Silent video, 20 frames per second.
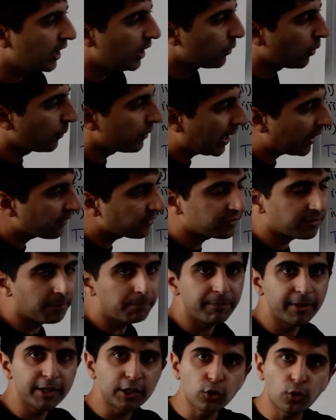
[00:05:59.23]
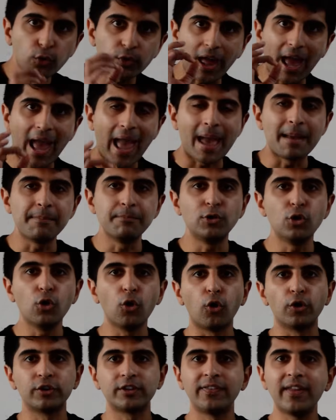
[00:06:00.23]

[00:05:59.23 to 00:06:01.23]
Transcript: where we have something called M0,